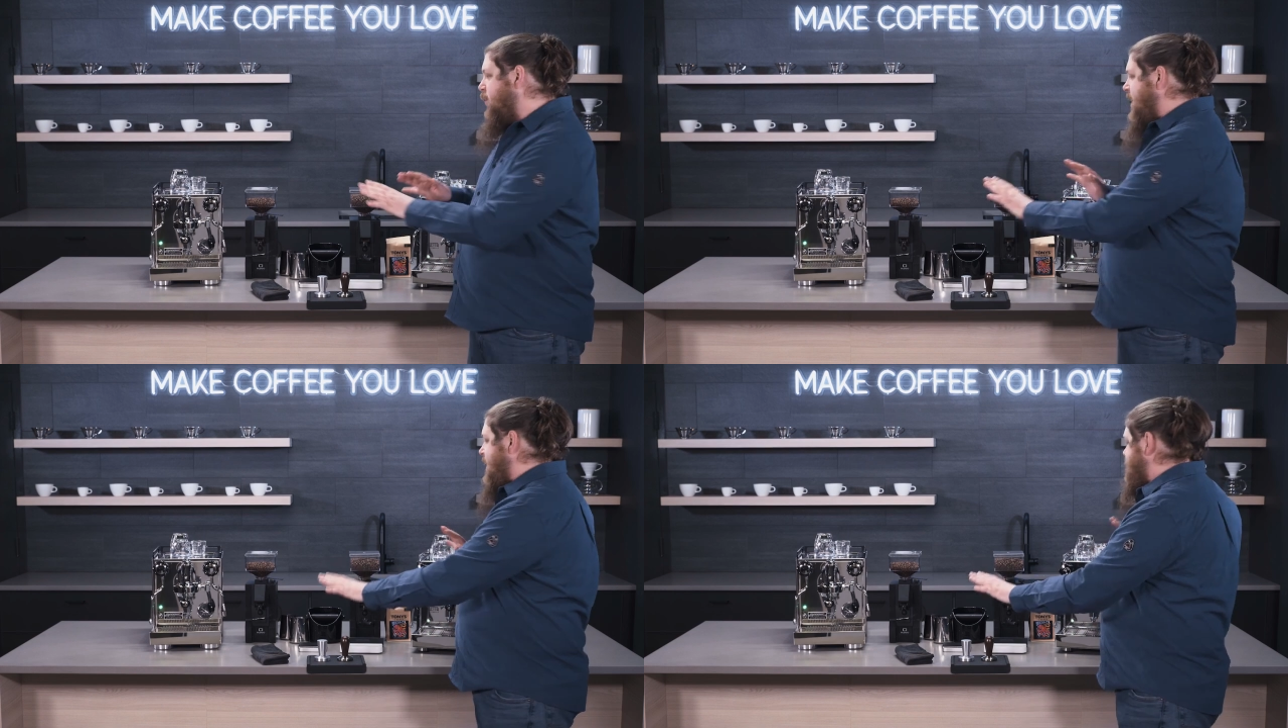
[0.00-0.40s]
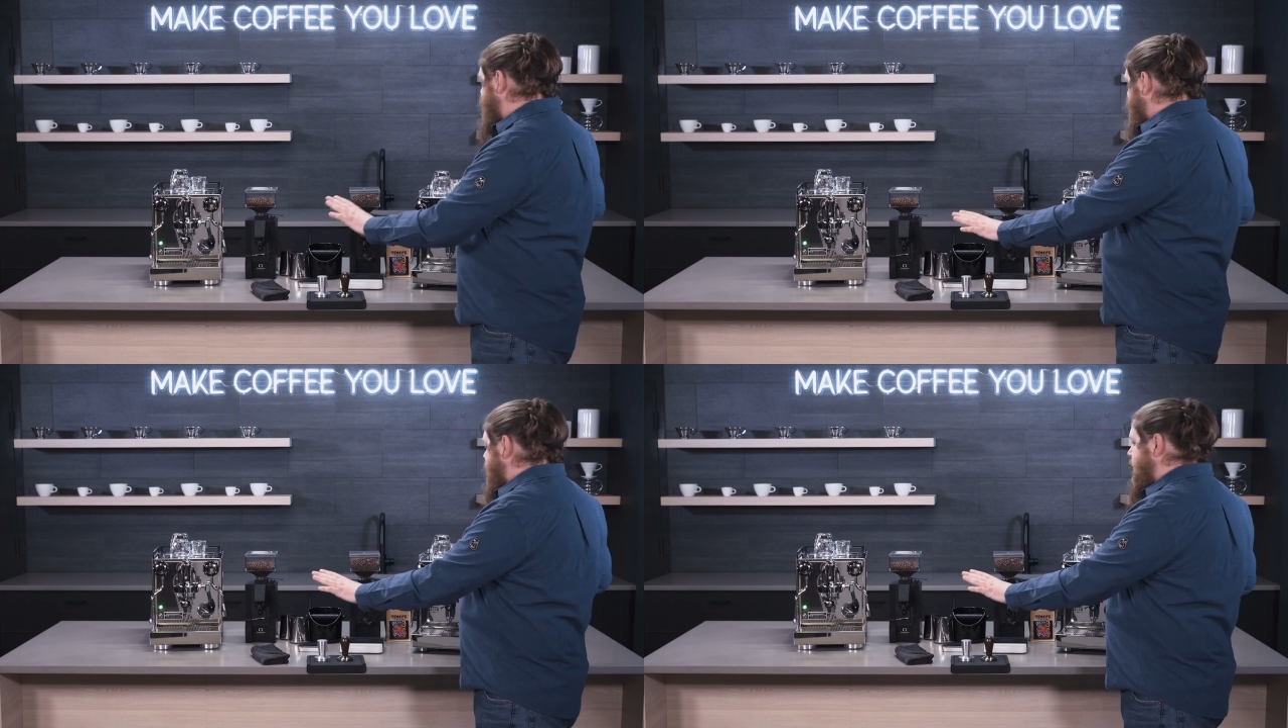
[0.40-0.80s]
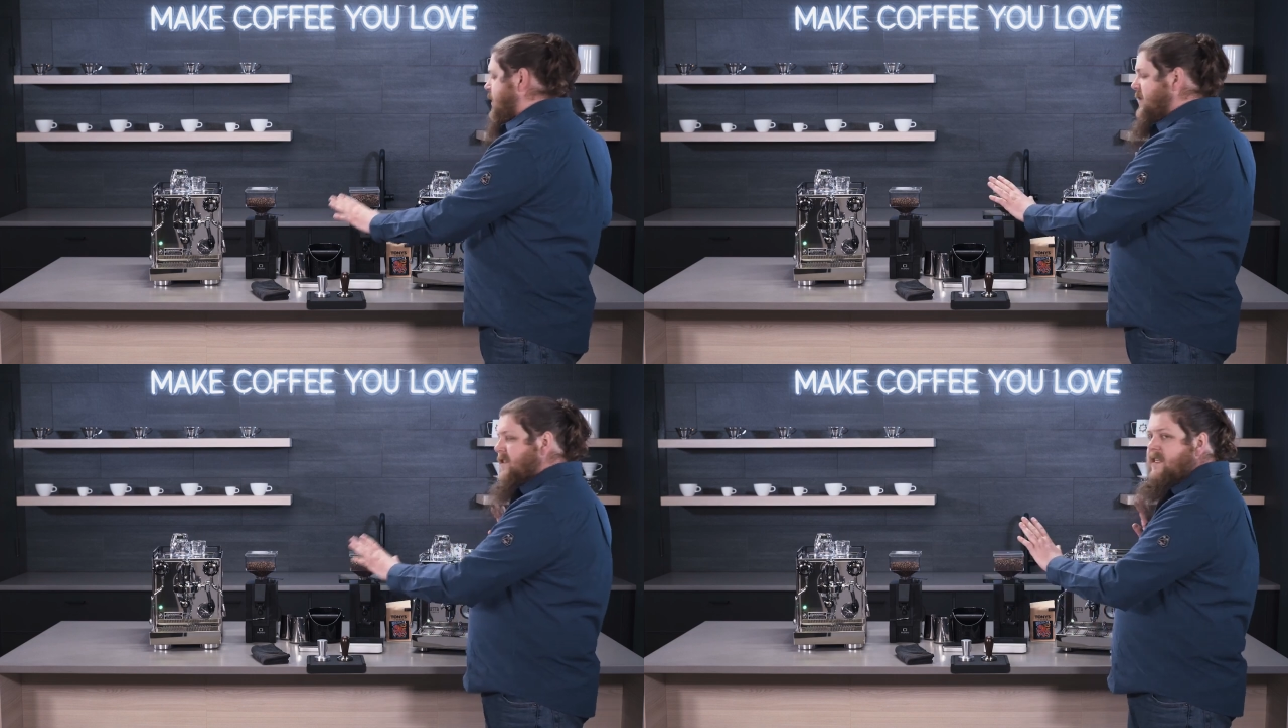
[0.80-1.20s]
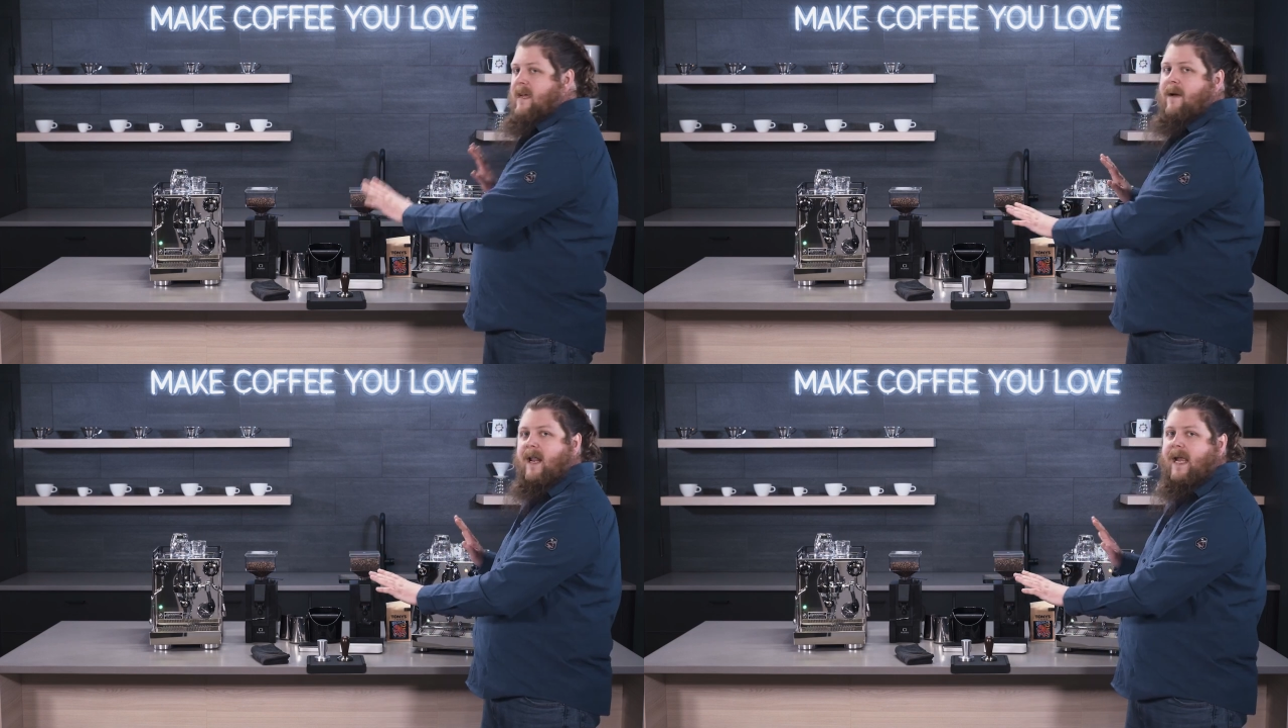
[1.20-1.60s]
pretty similar when you see
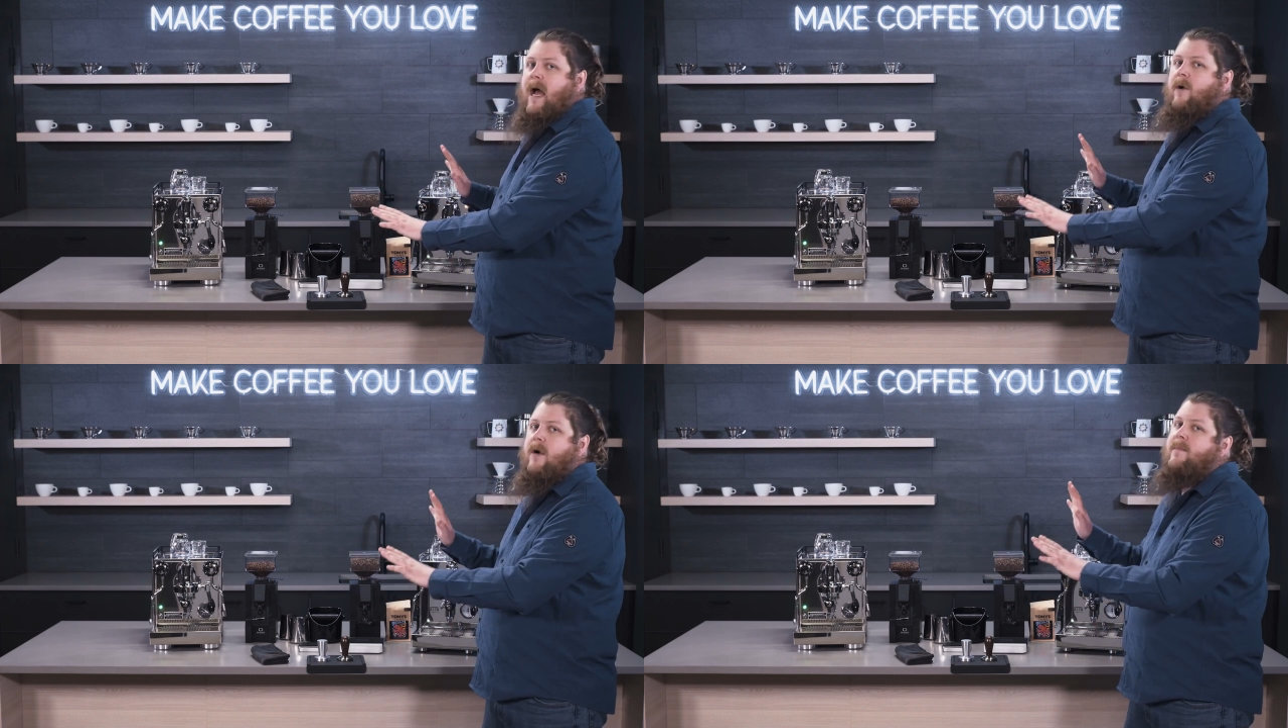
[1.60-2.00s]
them on a counter,